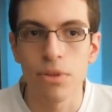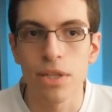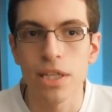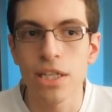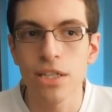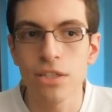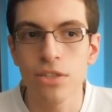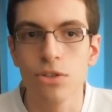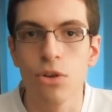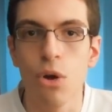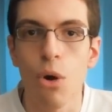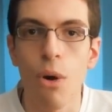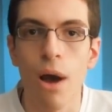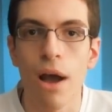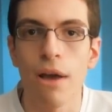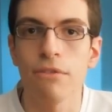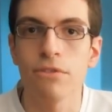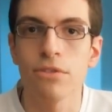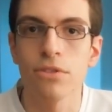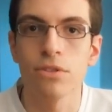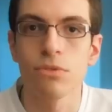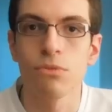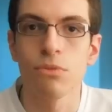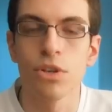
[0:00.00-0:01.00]
Please go
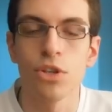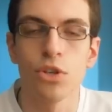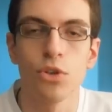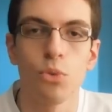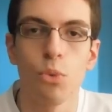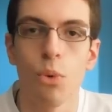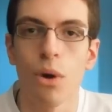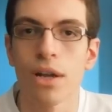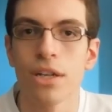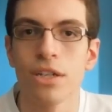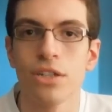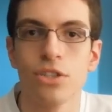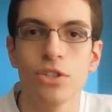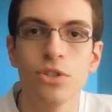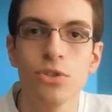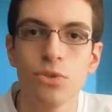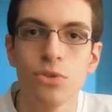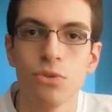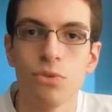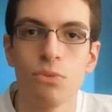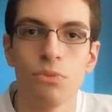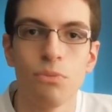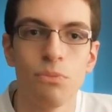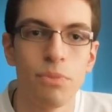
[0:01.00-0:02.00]
after what you want to
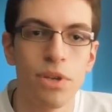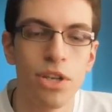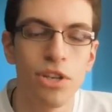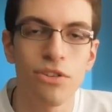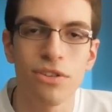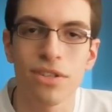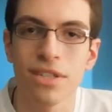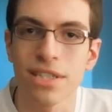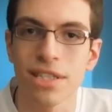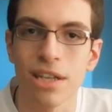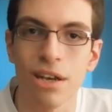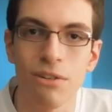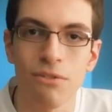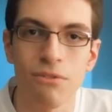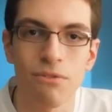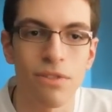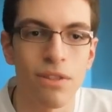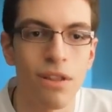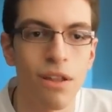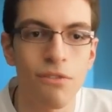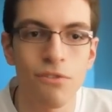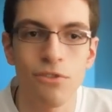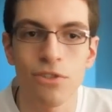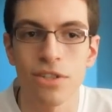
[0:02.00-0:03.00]
do. Be
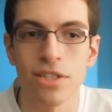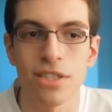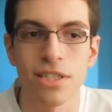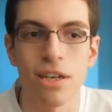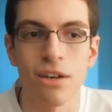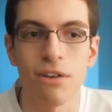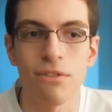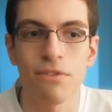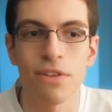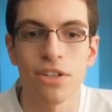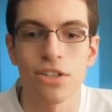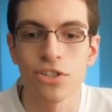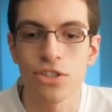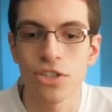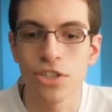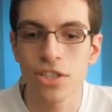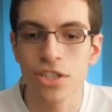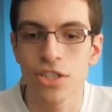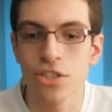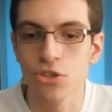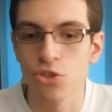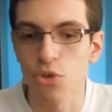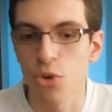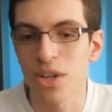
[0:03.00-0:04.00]
yourself, love yourself, and
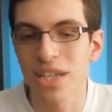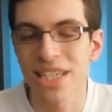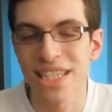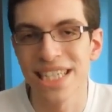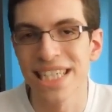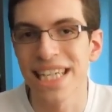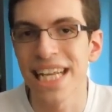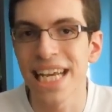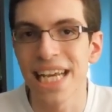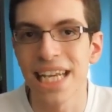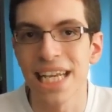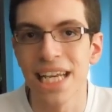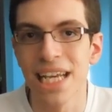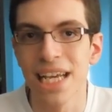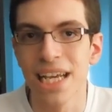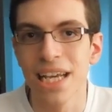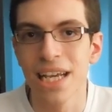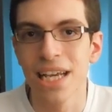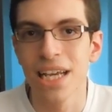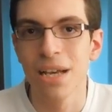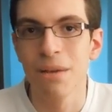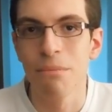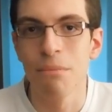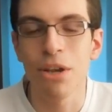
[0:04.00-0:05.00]
just enjoy today.
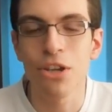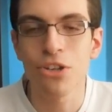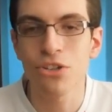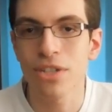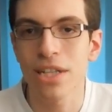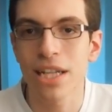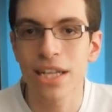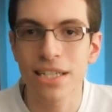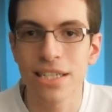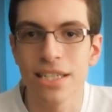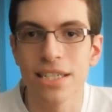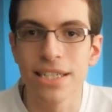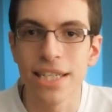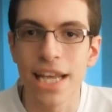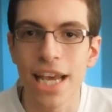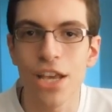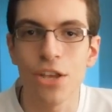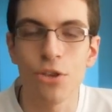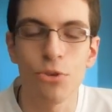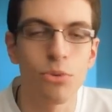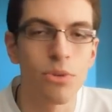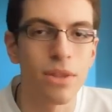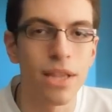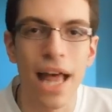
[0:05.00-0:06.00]
Make sure that
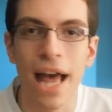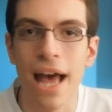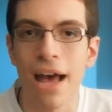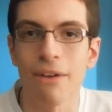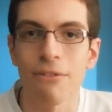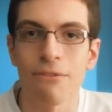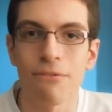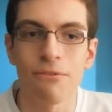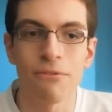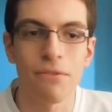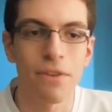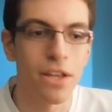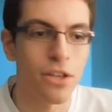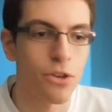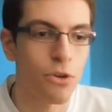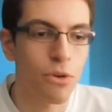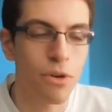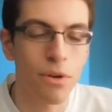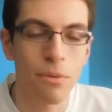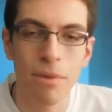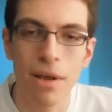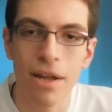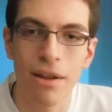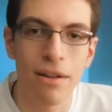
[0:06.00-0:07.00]
today you laugh and
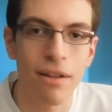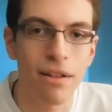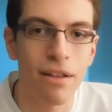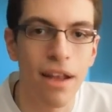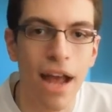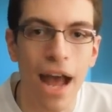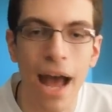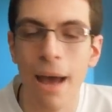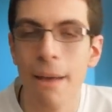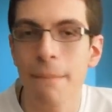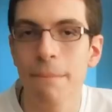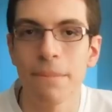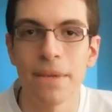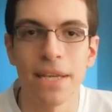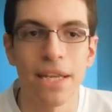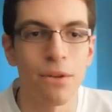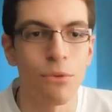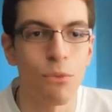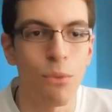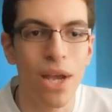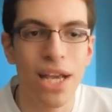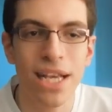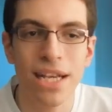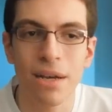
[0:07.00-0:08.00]
go to bed happy
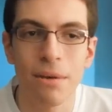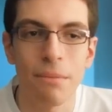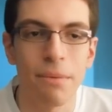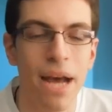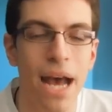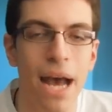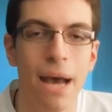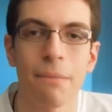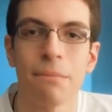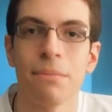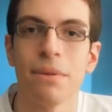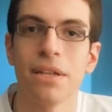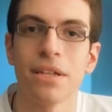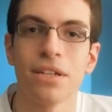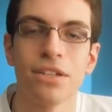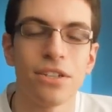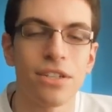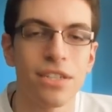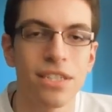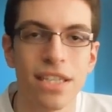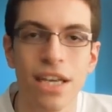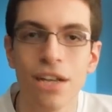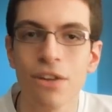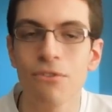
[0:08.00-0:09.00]
and wake up happy
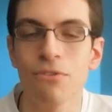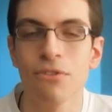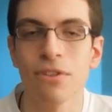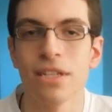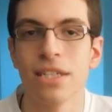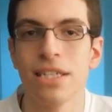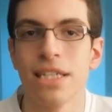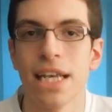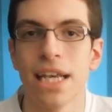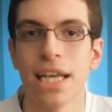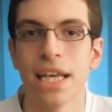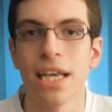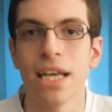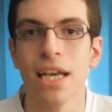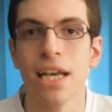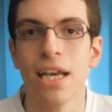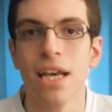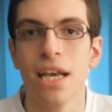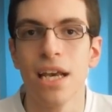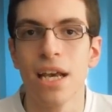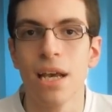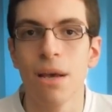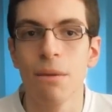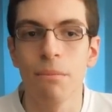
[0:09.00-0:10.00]
and excited for the day
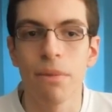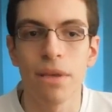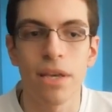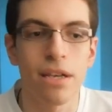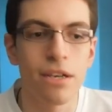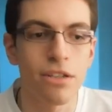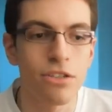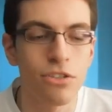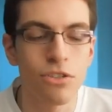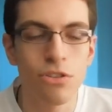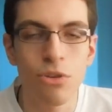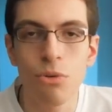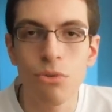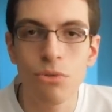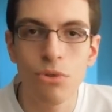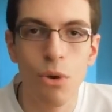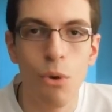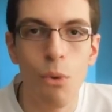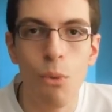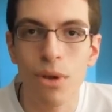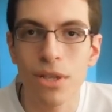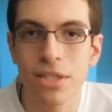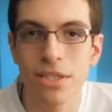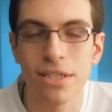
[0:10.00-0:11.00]
because you don't
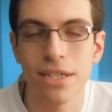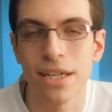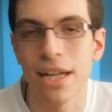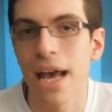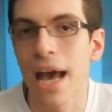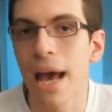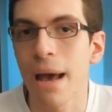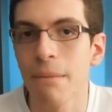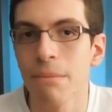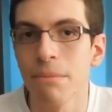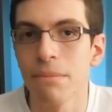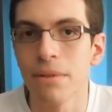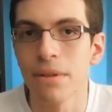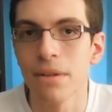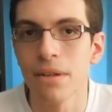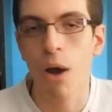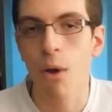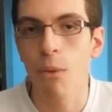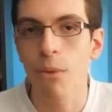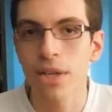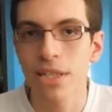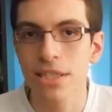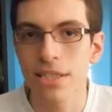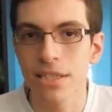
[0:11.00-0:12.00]
know what's going to happen.
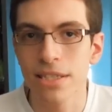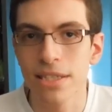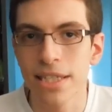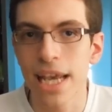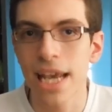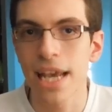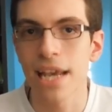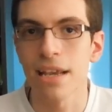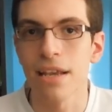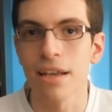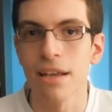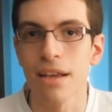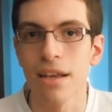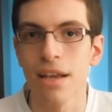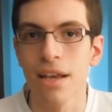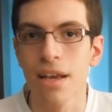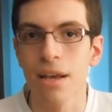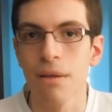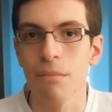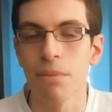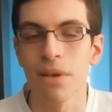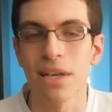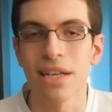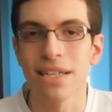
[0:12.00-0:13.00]
Why waste a day
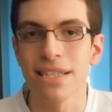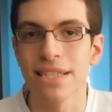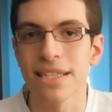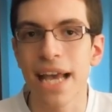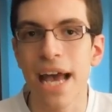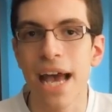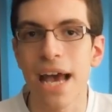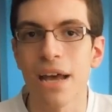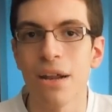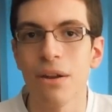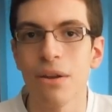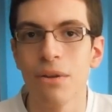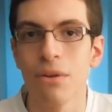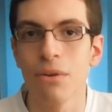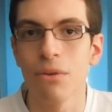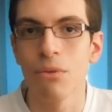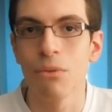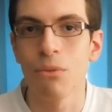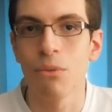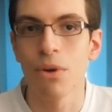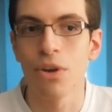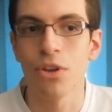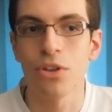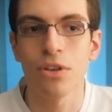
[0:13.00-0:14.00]
being sad
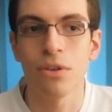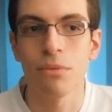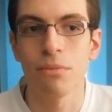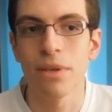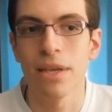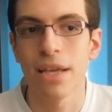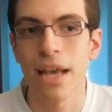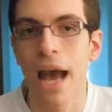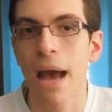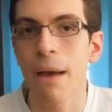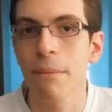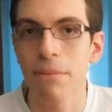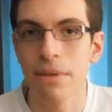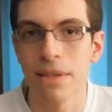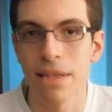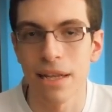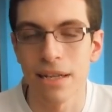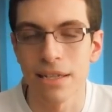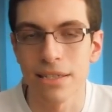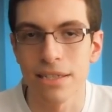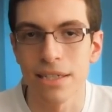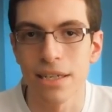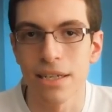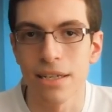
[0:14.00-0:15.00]
when you can be happy
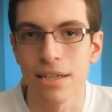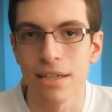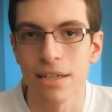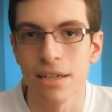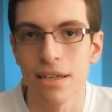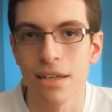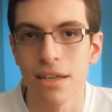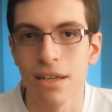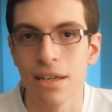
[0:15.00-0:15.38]
that day?